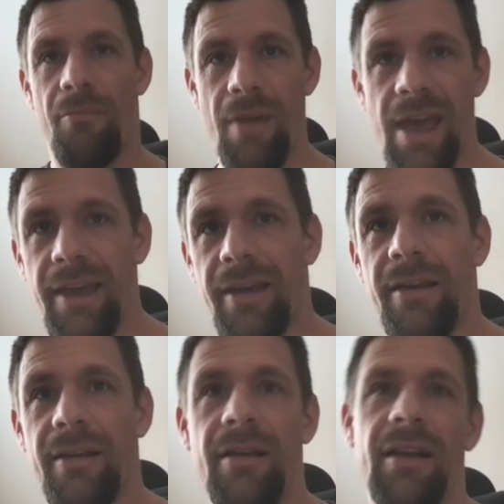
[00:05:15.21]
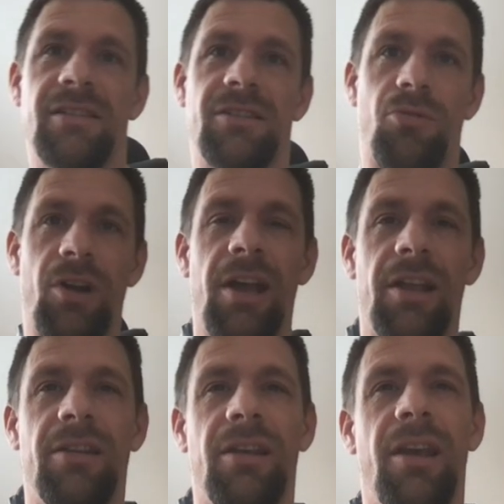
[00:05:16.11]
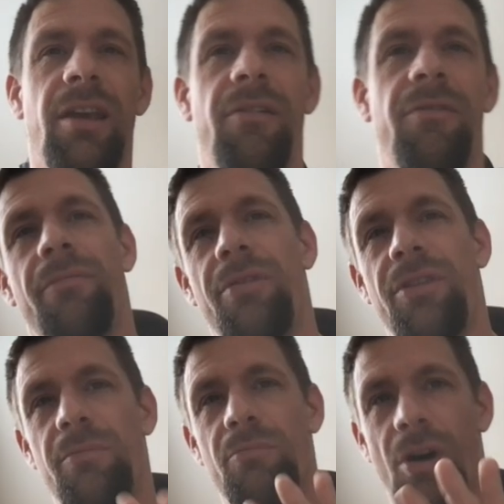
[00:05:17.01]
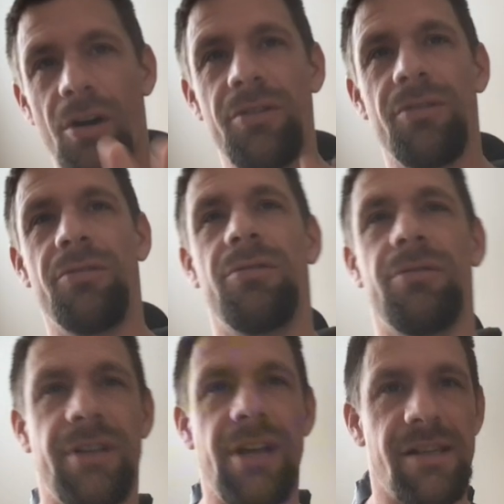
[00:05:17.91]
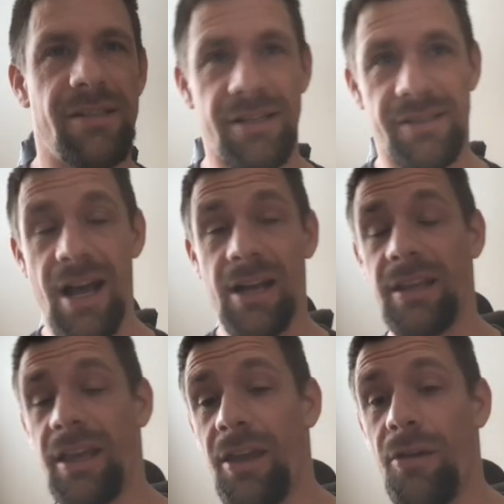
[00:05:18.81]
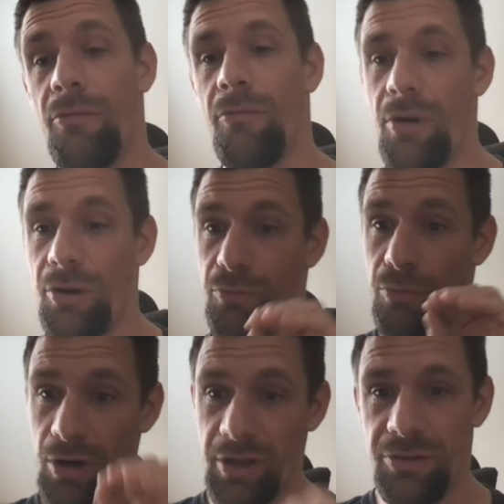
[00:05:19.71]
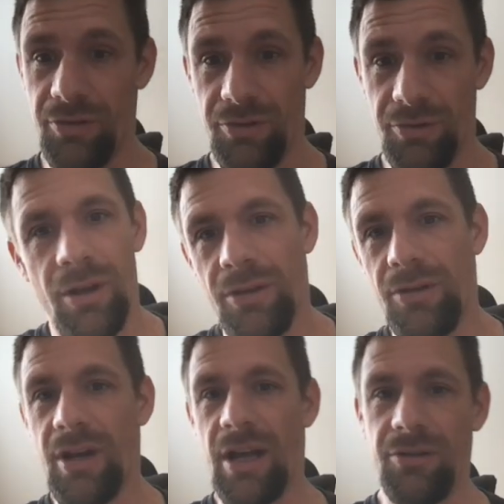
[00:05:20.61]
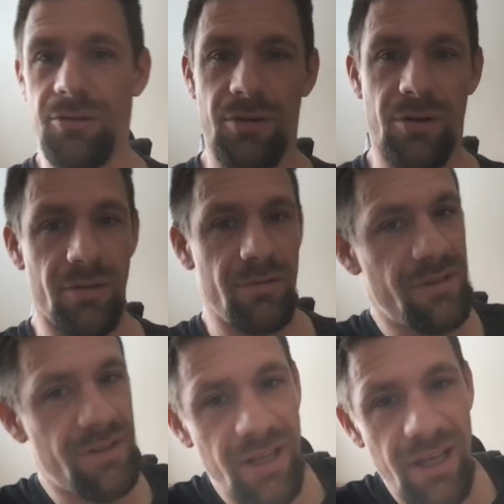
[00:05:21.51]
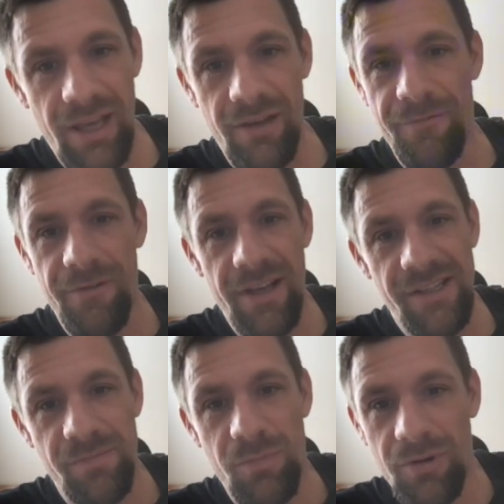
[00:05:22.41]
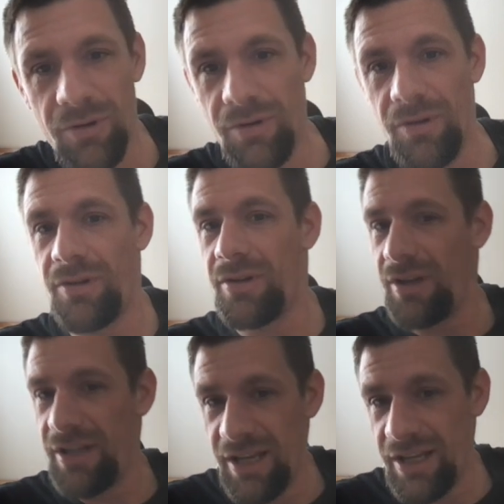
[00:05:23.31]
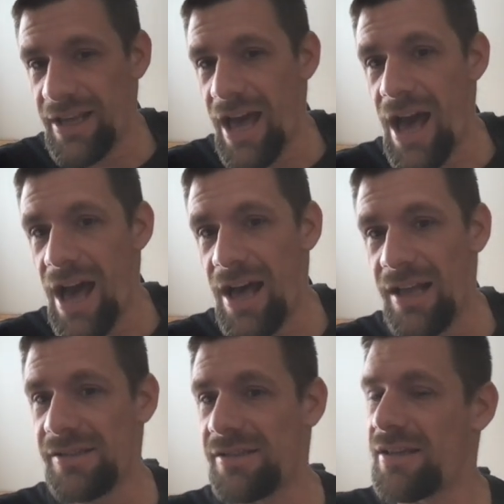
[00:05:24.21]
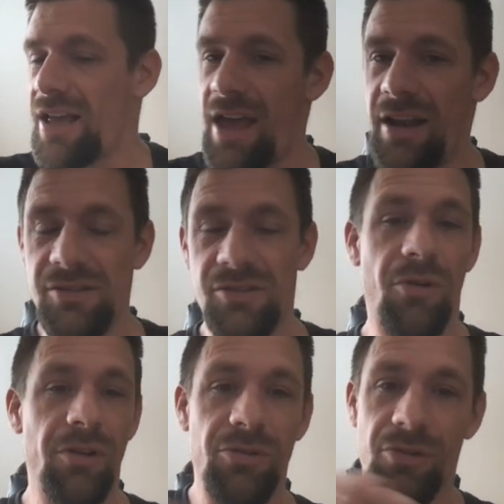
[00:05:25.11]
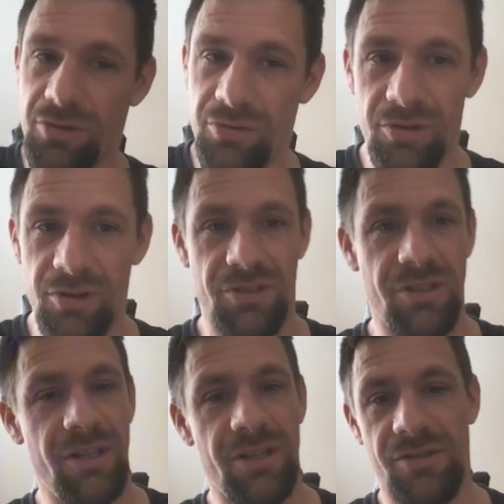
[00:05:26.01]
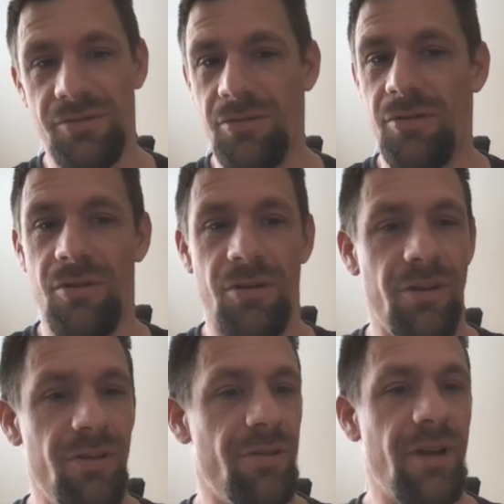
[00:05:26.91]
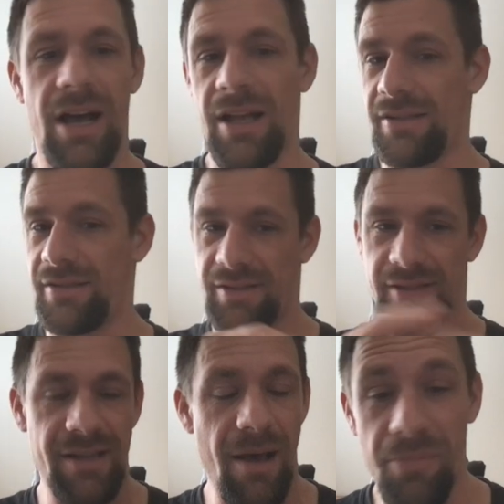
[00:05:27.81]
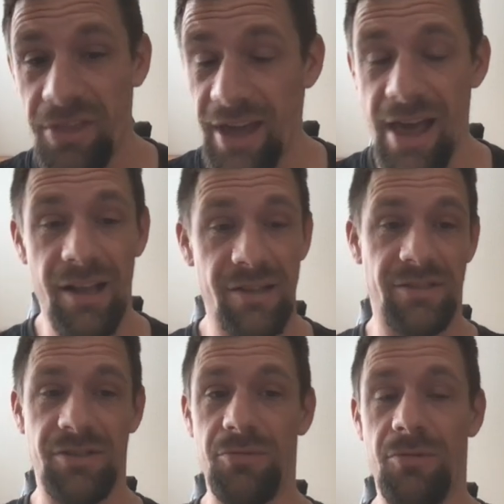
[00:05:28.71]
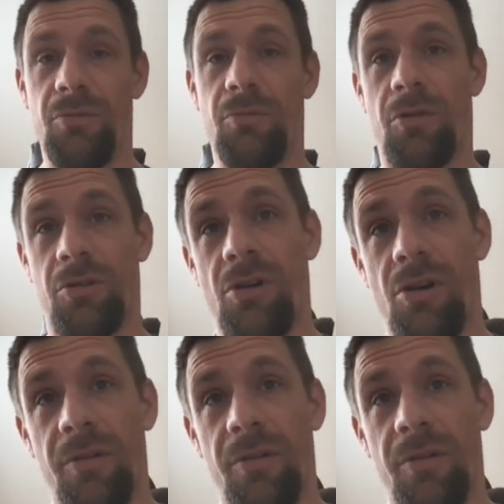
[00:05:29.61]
Make is great if the module does exactly what you want it to do. You got your sync Facebook lead ads and it's going to your Google Sheets, or you got something else you want to work on.